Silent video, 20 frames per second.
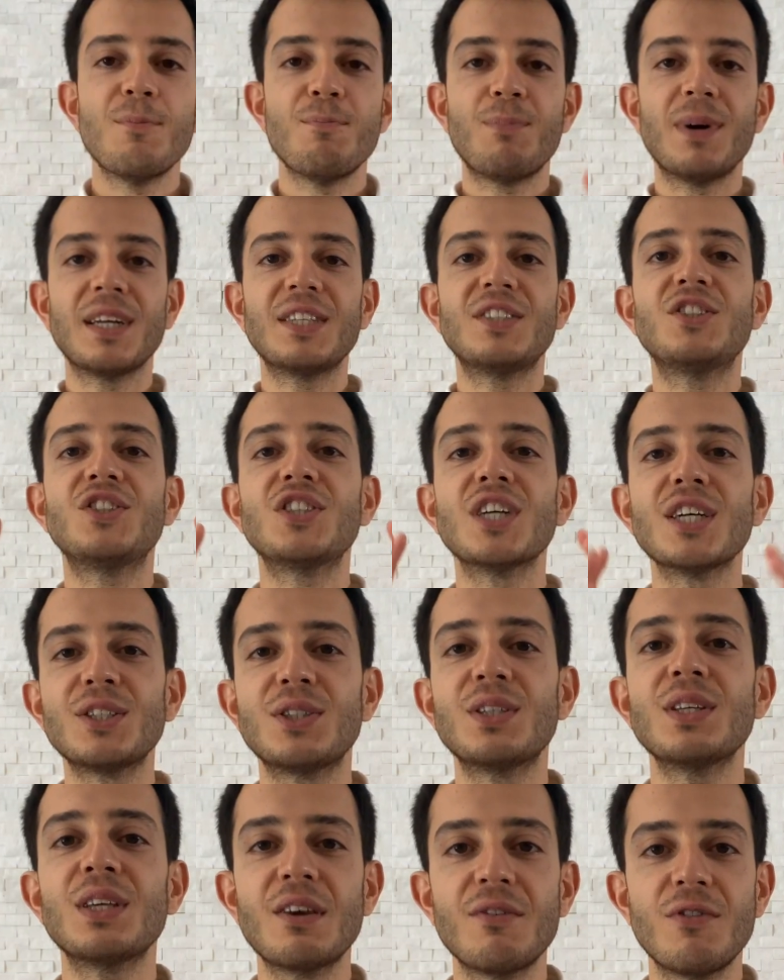But just
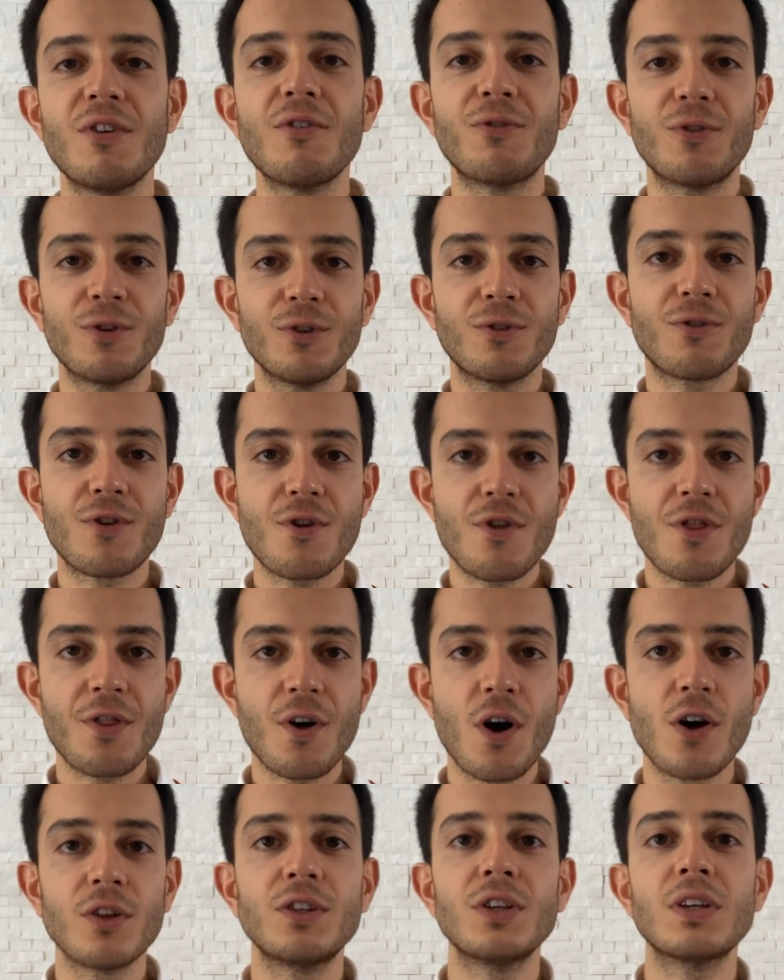to give you food for
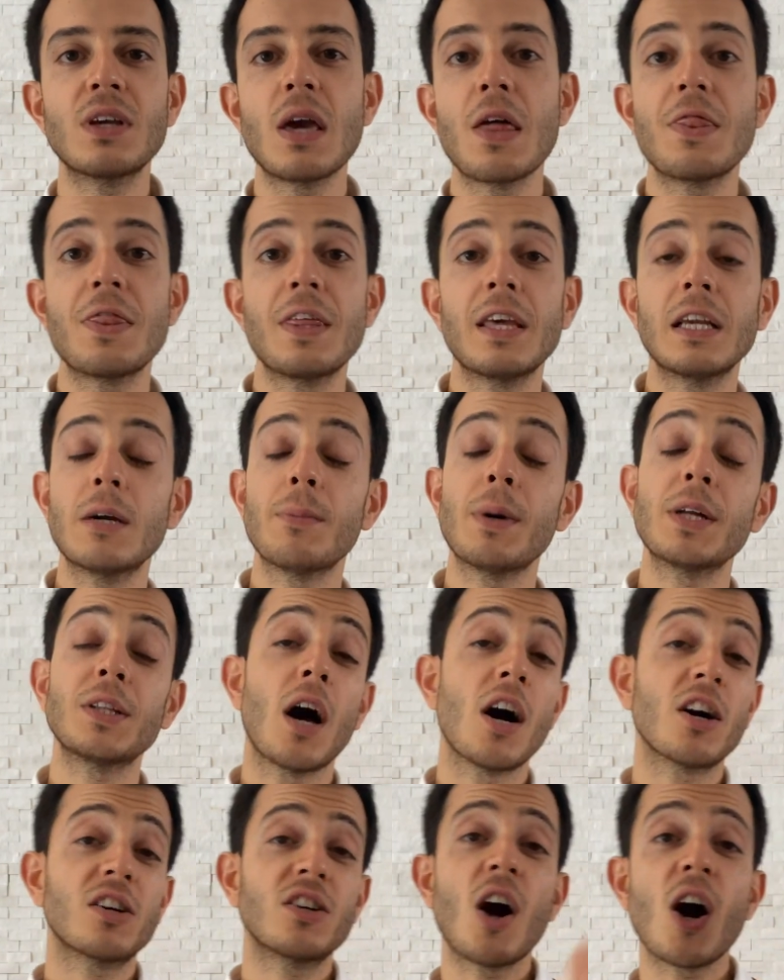thought, you can think about
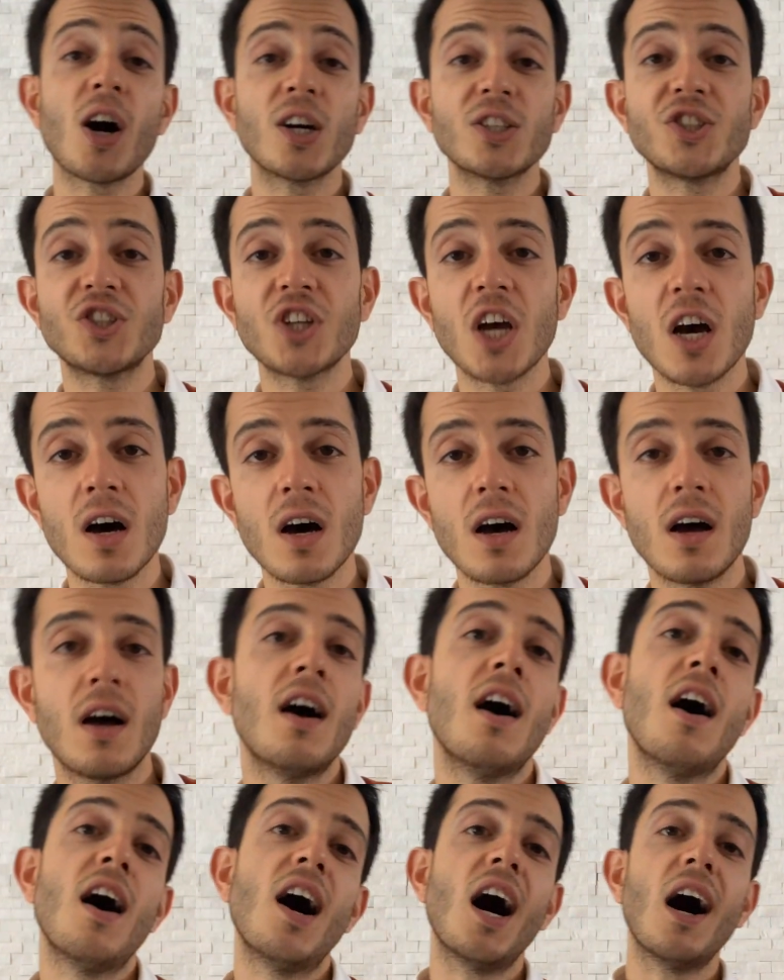acacia,
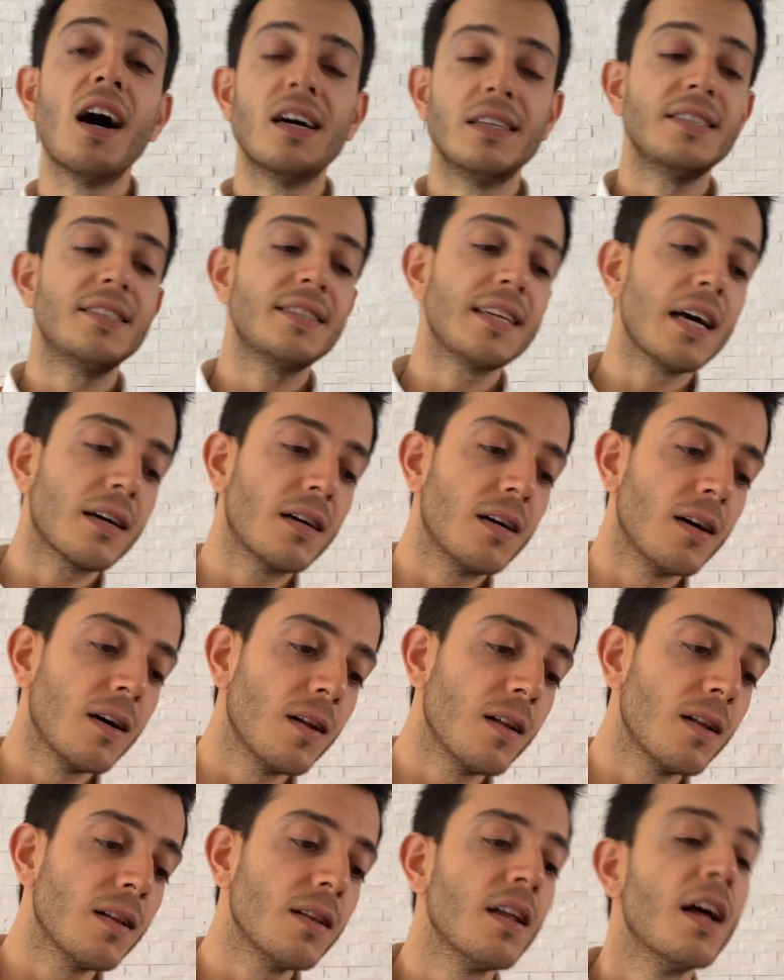
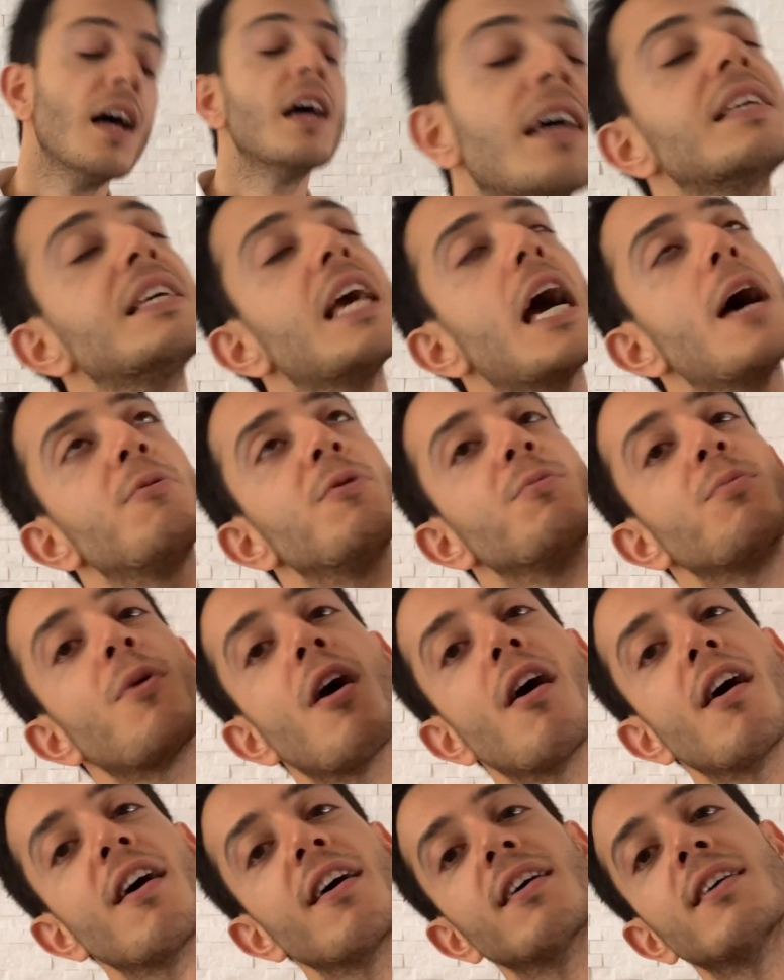honeysuckle,
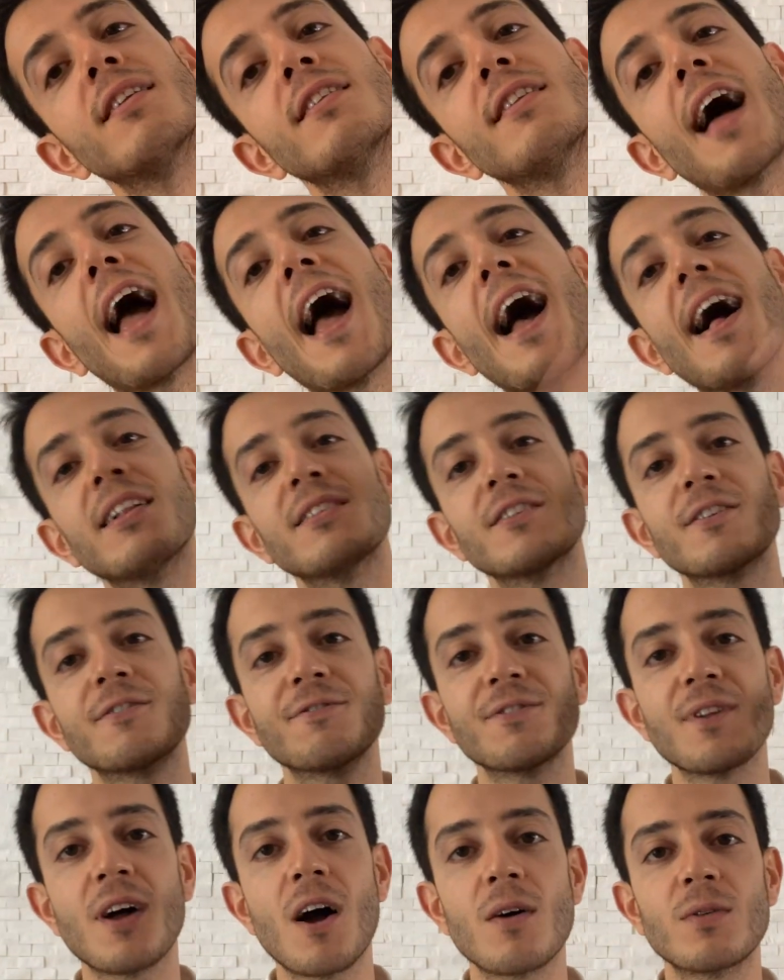chamomile,
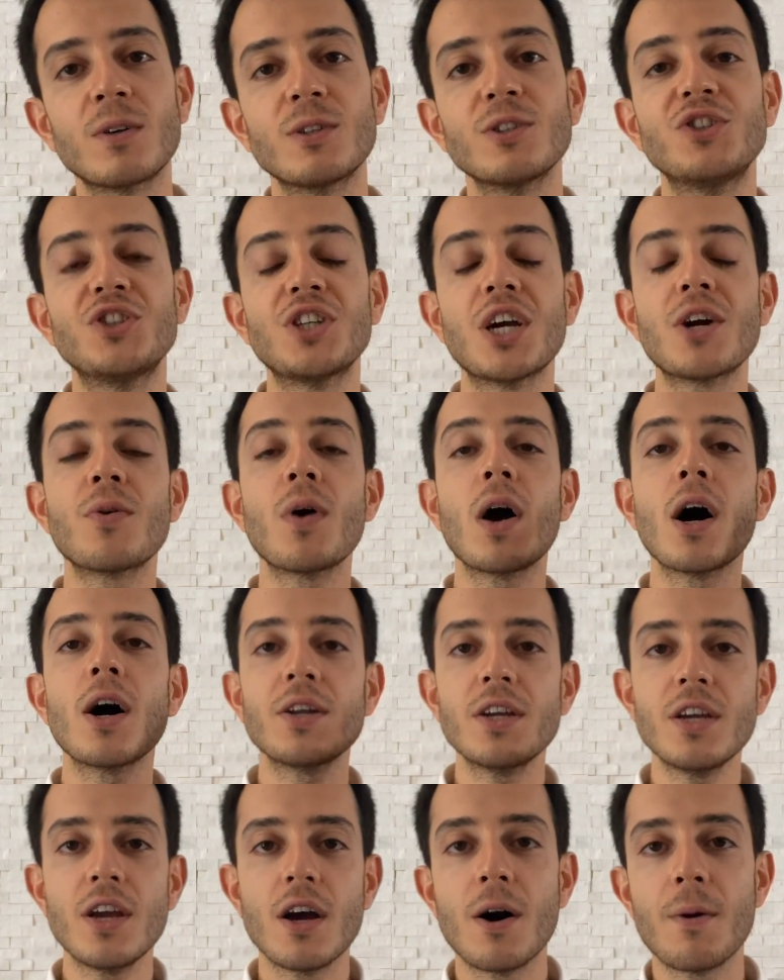elderflower,
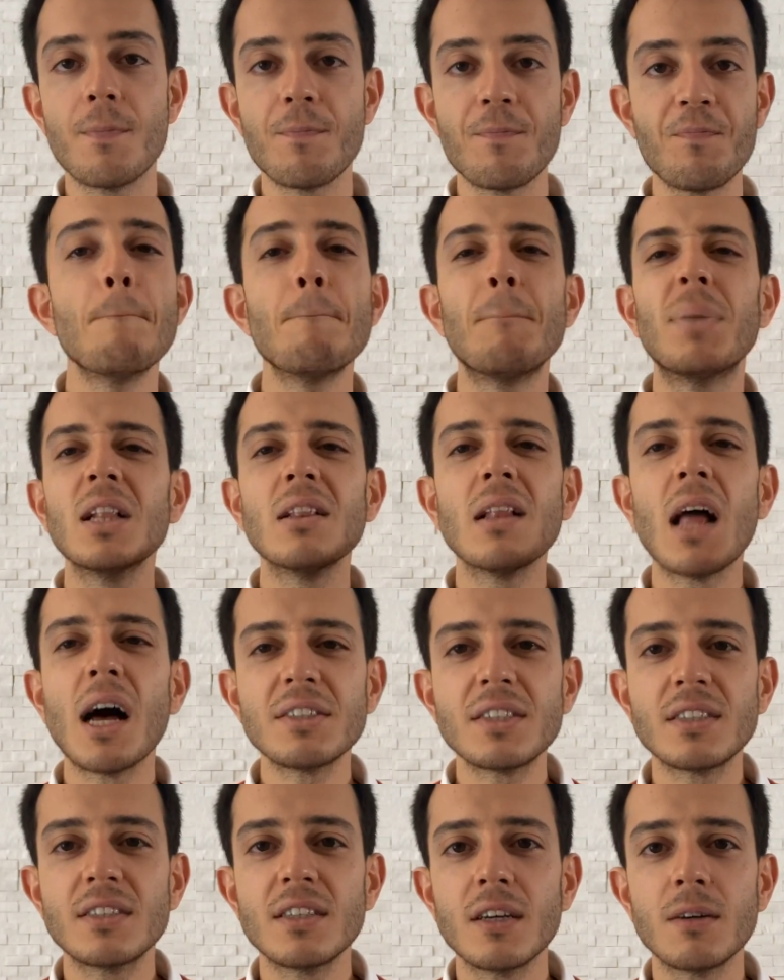geranium,
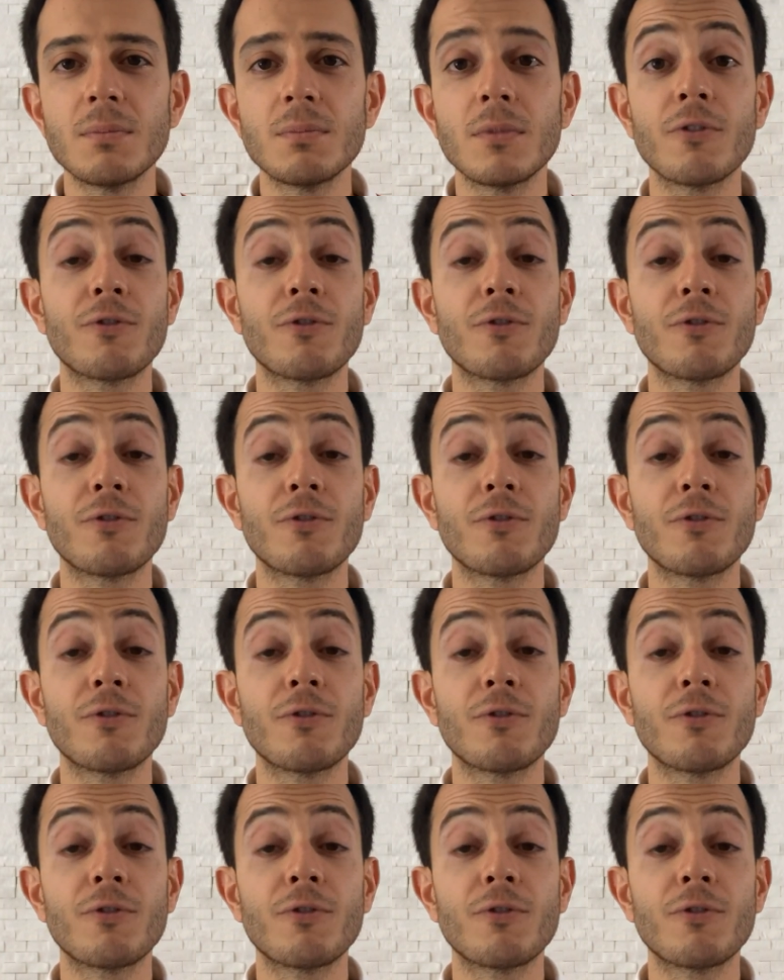blossom.